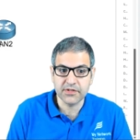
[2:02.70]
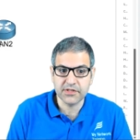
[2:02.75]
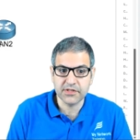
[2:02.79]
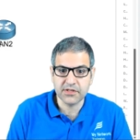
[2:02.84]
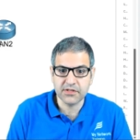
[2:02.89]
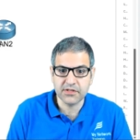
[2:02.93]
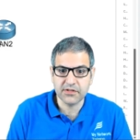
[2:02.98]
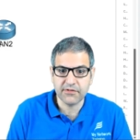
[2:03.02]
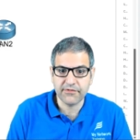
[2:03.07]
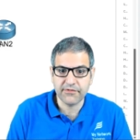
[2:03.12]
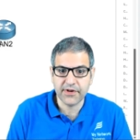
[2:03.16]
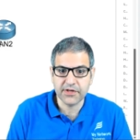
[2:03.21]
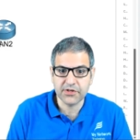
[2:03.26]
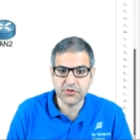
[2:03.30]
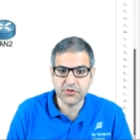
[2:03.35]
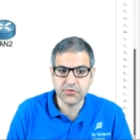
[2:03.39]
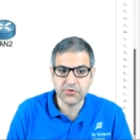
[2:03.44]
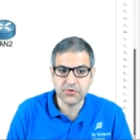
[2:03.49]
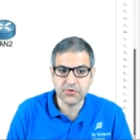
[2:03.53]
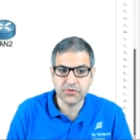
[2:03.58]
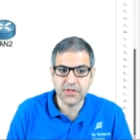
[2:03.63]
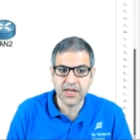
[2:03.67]
interface,
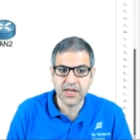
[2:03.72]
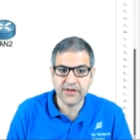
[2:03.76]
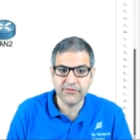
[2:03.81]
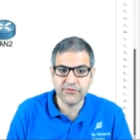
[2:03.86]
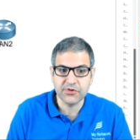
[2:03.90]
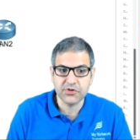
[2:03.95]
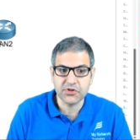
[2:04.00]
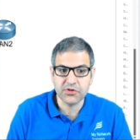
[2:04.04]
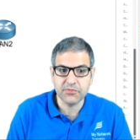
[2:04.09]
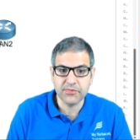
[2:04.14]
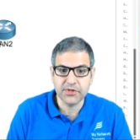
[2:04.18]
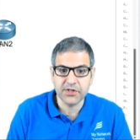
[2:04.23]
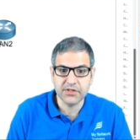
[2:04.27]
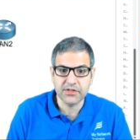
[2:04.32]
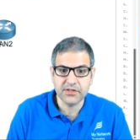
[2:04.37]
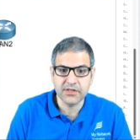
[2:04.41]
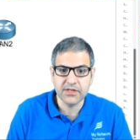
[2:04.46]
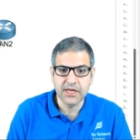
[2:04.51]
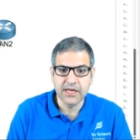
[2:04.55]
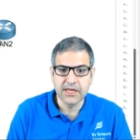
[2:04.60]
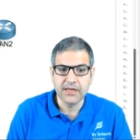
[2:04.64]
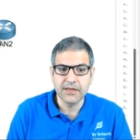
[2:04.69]
you should have
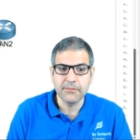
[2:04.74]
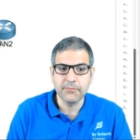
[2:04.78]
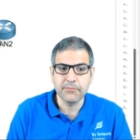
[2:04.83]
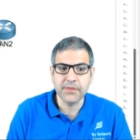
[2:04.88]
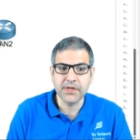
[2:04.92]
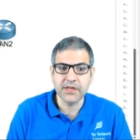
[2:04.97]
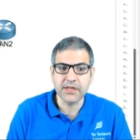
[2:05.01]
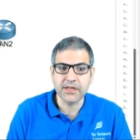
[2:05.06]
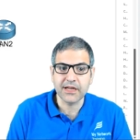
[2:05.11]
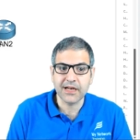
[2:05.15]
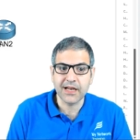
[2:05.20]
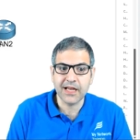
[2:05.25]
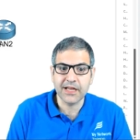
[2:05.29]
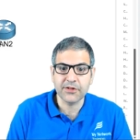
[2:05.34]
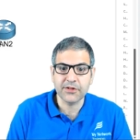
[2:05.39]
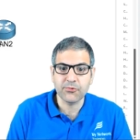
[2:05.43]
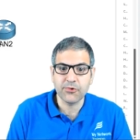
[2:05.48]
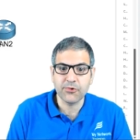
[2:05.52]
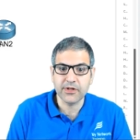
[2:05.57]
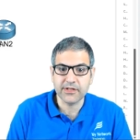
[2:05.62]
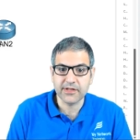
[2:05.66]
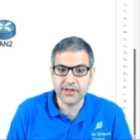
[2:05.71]
reachability, meaning client
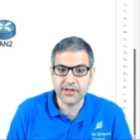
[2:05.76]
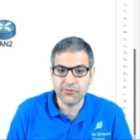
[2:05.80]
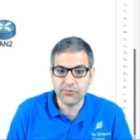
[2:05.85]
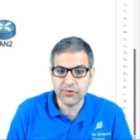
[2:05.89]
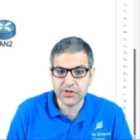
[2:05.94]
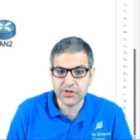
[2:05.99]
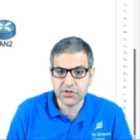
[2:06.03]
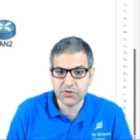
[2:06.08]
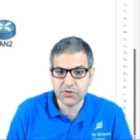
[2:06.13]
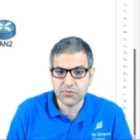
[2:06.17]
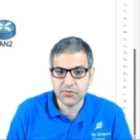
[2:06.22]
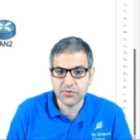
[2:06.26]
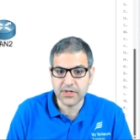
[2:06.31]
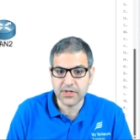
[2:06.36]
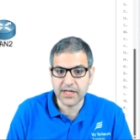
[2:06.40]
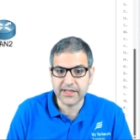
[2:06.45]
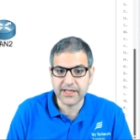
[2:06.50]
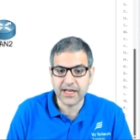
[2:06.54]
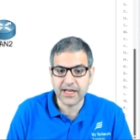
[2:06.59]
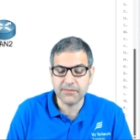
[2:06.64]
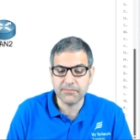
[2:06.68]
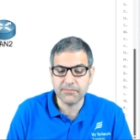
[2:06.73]
one can reach to
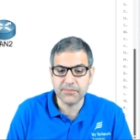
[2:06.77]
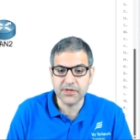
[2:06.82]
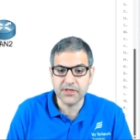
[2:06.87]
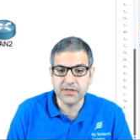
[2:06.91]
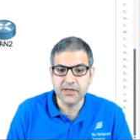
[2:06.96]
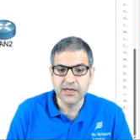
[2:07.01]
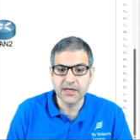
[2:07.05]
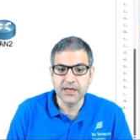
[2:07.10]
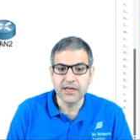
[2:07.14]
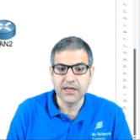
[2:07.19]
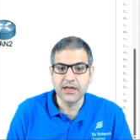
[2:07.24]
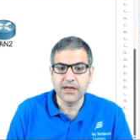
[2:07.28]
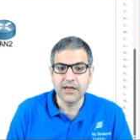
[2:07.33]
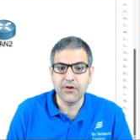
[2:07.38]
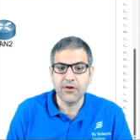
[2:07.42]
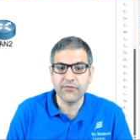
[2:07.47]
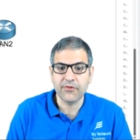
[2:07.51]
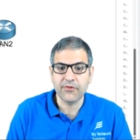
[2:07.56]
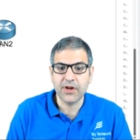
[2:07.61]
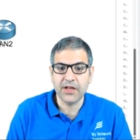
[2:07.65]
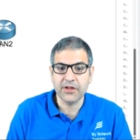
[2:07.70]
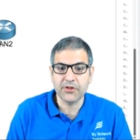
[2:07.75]
that IP
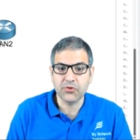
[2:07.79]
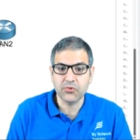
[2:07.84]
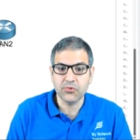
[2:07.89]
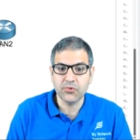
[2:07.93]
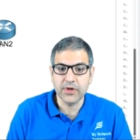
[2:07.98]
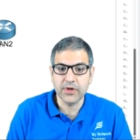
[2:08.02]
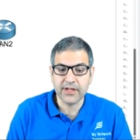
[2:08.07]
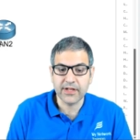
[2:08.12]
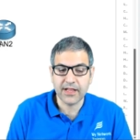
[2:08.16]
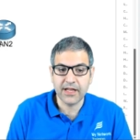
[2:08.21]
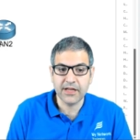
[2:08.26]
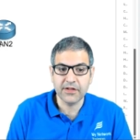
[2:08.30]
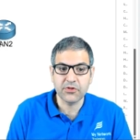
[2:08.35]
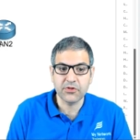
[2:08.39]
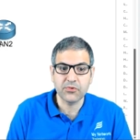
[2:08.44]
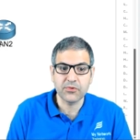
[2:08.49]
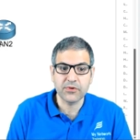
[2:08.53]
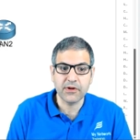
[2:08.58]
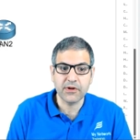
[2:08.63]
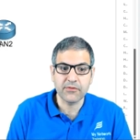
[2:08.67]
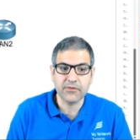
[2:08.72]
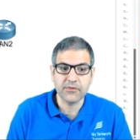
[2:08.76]
of client two, and client two
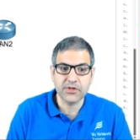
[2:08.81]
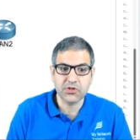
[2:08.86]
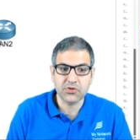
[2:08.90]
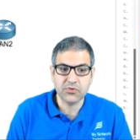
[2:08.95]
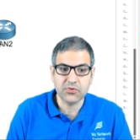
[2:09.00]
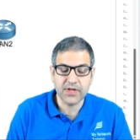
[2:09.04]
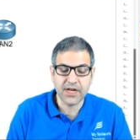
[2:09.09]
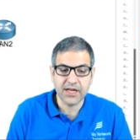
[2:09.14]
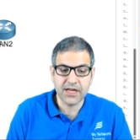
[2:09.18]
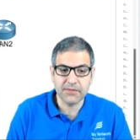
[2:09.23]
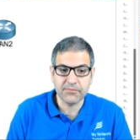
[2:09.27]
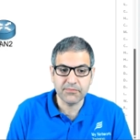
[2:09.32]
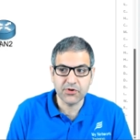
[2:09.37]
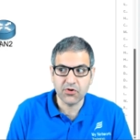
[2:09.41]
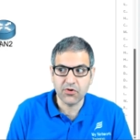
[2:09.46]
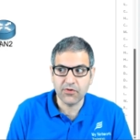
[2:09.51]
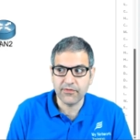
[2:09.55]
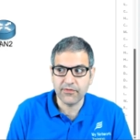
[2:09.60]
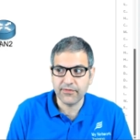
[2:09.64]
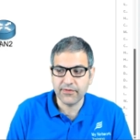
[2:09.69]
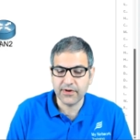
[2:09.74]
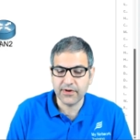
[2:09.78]
can reach to the IP
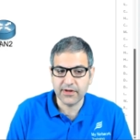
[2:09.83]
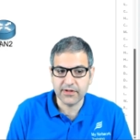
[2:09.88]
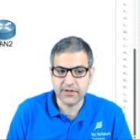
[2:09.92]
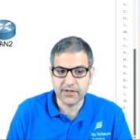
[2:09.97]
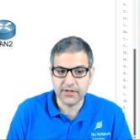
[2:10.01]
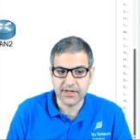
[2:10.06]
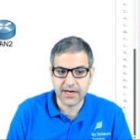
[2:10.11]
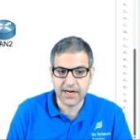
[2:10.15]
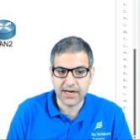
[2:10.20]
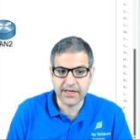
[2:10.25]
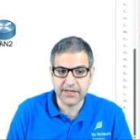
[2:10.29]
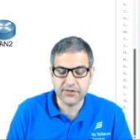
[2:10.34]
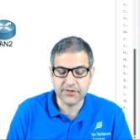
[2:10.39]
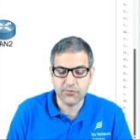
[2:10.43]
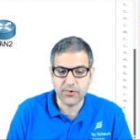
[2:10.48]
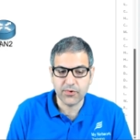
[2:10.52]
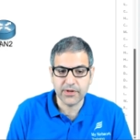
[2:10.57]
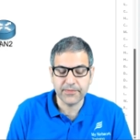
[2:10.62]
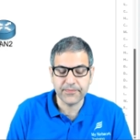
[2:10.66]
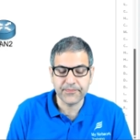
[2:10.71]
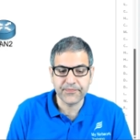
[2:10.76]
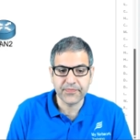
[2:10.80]
of the client
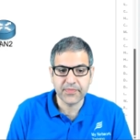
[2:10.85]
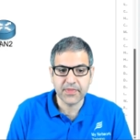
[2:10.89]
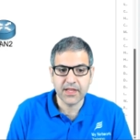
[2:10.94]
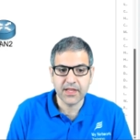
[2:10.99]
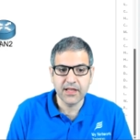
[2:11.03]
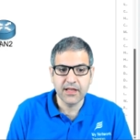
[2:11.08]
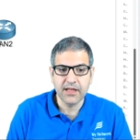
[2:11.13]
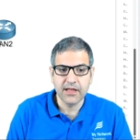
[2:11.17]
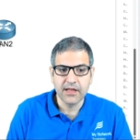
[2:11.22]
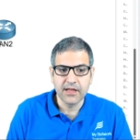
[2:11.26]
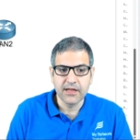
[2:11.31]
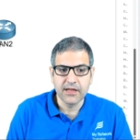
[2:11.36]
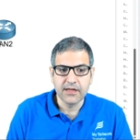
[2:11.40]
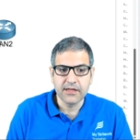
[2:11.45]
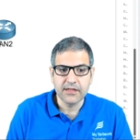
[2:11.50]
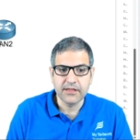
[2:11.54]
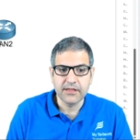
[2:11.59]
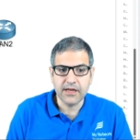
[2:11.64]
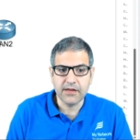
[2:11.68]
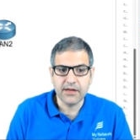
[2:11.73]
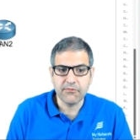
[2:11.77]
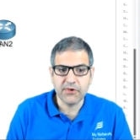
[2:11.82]
one
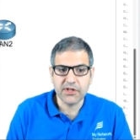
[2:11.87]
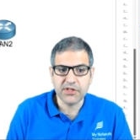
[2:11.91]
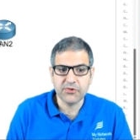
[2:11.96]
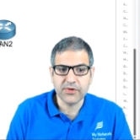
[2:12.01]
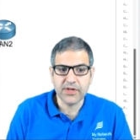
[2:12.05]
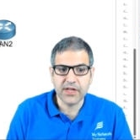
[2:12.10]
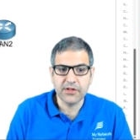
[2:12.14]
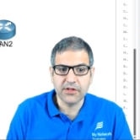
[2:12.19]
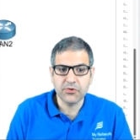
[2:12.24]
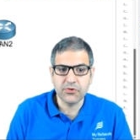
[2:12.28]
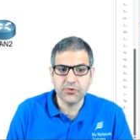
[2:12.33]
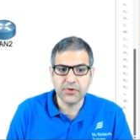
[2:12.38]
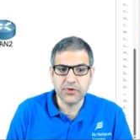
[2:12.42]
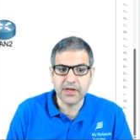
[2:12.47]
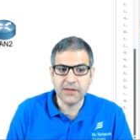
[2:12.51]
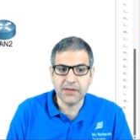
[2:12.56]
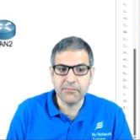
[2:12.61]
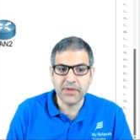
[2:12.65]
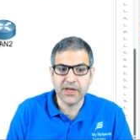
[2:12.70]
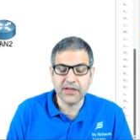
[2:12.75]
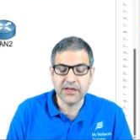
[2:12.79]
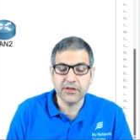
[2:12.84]
then what you can do, you
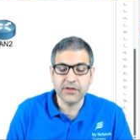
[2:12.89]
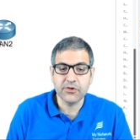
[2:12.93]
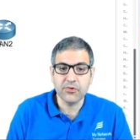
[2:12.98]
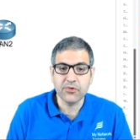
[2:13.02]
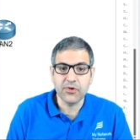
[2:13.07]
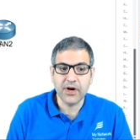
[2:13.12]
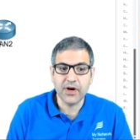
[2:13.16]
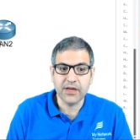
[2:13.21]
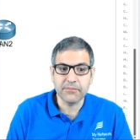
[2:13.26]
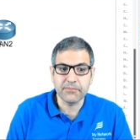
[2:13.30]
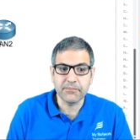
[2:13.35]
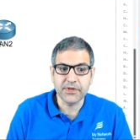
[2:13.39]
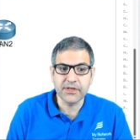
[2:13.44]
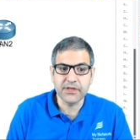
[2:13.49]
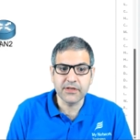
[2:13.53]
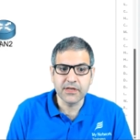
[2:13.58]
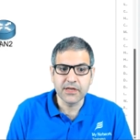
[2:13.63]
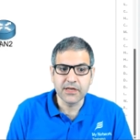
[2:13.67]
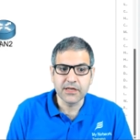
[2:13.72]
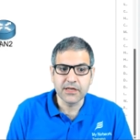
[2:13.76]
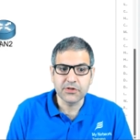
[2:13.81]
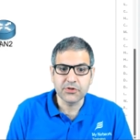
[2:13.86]
can make your IP.
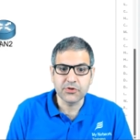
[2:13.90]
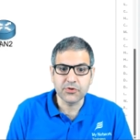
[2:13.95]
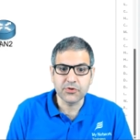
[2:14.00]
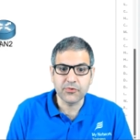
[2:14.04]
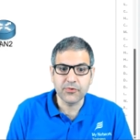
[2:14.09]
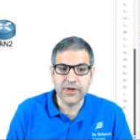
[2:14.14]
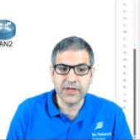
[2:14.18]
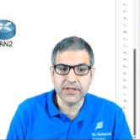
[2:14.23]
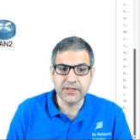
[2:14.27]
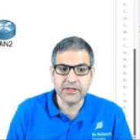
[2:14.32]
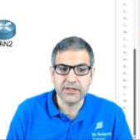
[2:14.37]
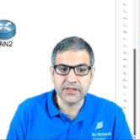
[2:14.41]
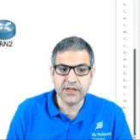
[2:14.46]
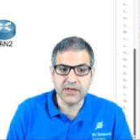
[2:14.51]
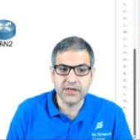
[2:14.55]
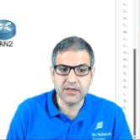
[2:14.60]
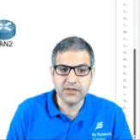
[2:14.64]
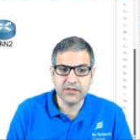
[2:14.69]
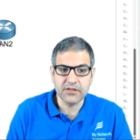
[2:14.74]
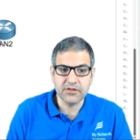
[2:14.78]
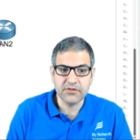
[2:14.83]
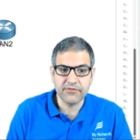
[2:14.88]
you create a
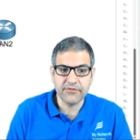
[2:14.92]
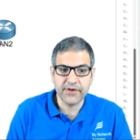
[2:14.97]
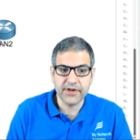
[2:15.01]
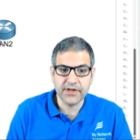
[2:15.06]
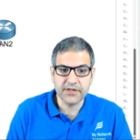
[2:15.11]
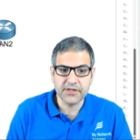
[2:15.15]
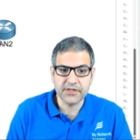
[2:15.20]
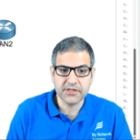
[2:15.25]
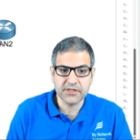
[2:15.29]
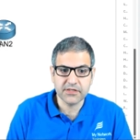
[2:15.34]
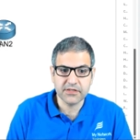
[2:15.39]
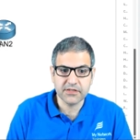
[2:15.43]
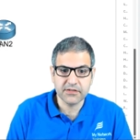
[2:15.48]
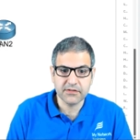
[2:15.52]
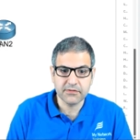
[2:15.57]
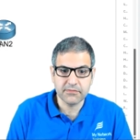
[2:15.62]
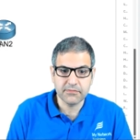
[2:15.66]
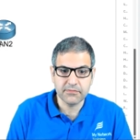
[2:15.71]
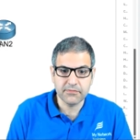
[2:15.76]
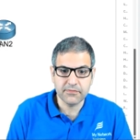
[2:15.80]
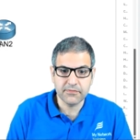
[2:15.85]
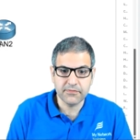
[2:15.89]
tunnel interface
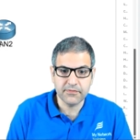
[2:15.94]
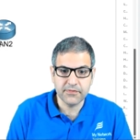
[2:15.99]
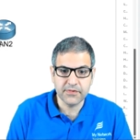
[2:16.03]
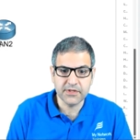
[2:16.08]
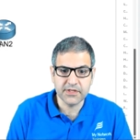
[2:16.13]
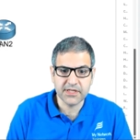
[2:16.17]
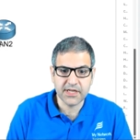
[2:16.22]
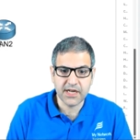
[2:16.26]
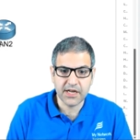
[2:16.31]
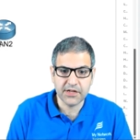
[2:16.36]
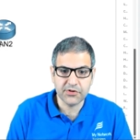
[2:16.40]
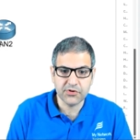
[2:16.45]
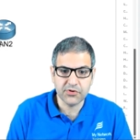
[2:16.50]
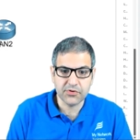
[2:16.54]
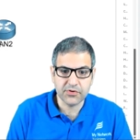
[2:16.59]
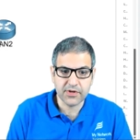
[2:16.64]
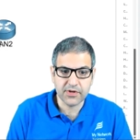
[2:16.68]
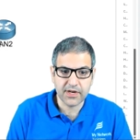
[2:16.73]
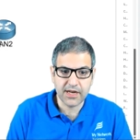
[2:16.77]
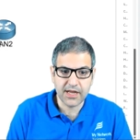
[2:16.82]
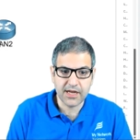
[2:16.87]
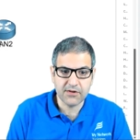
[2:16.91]
inside your
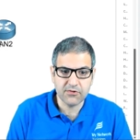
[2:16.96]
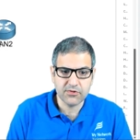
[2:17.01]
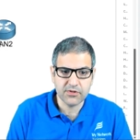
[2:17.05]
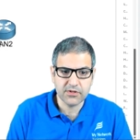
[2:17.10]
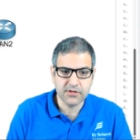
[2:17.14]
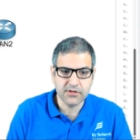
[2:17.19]
cloud,